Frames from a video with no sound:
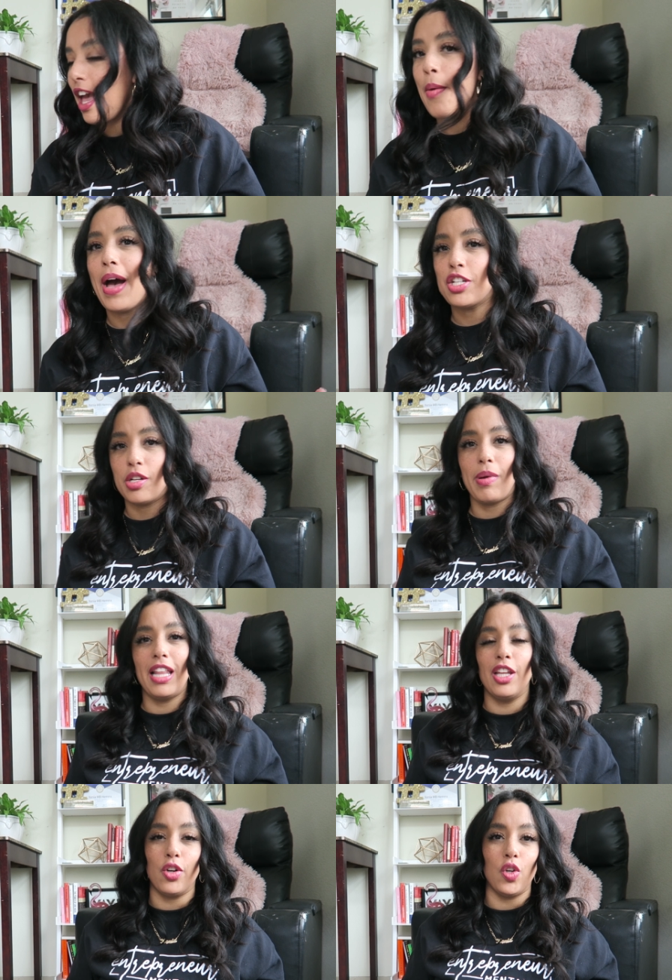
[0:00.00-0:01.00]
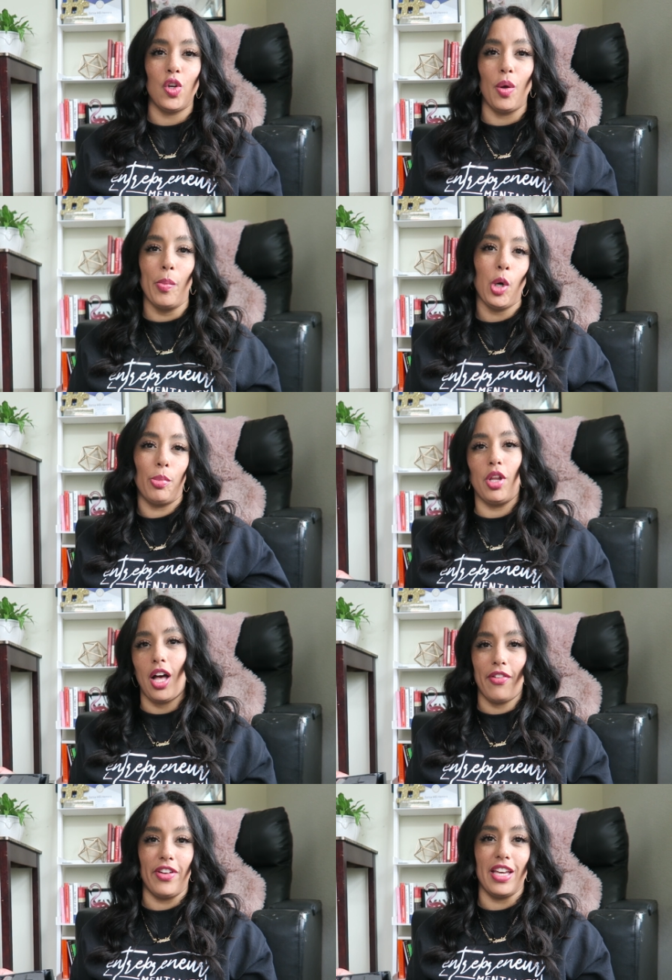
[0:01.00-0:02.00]
Imagine my little mobile
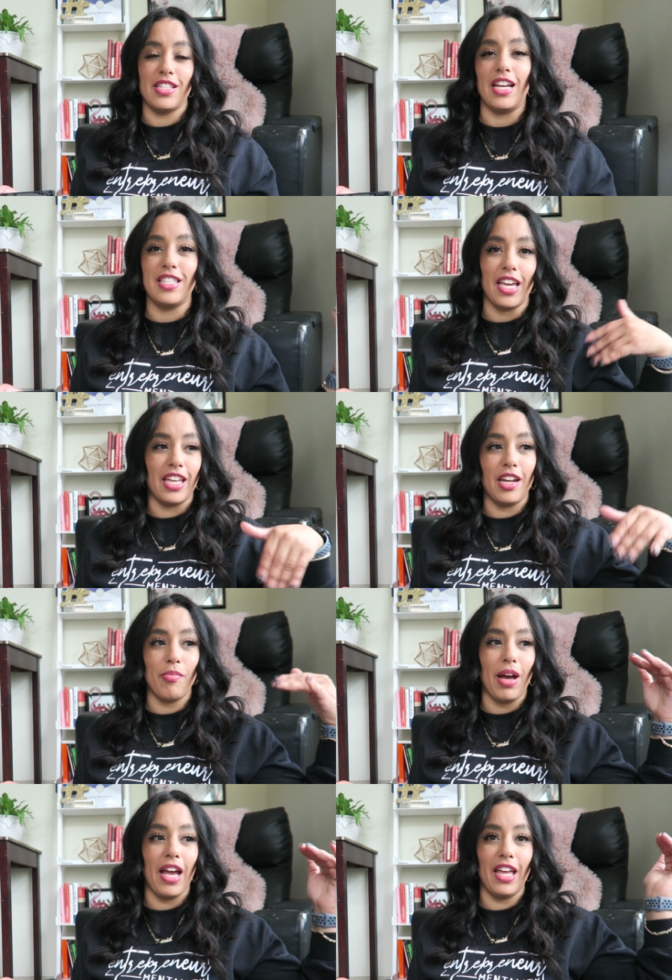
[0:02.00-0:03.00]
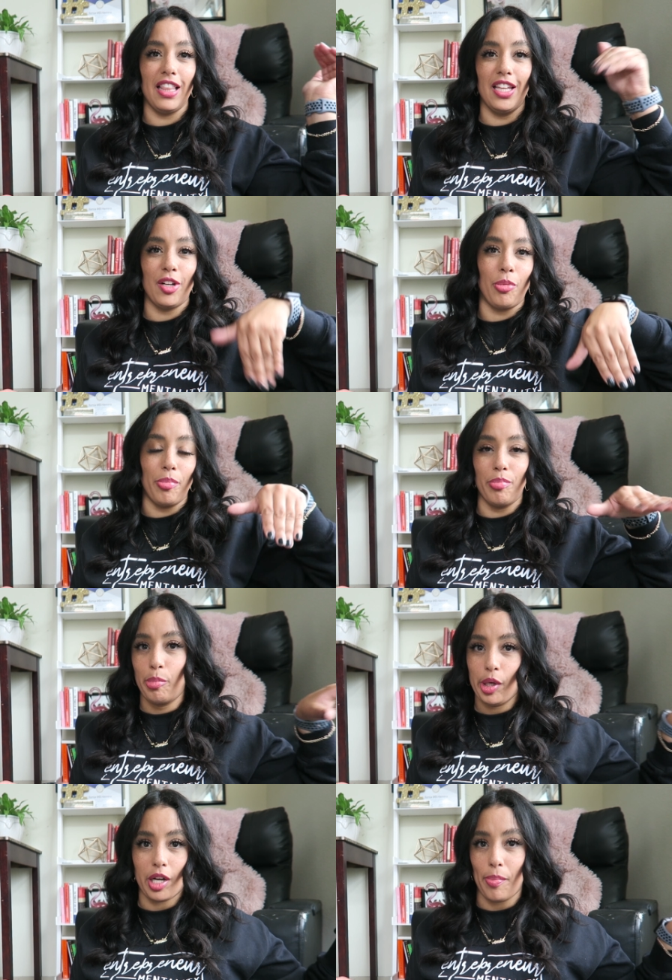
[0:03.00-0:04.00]
office. I take it in my little
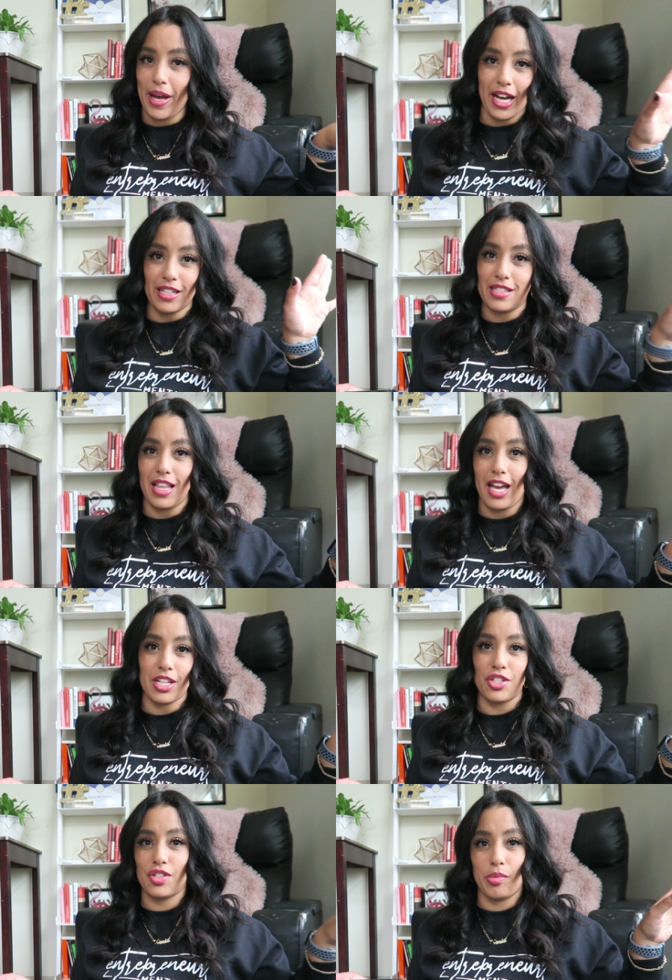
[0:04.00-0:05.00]
book bag slash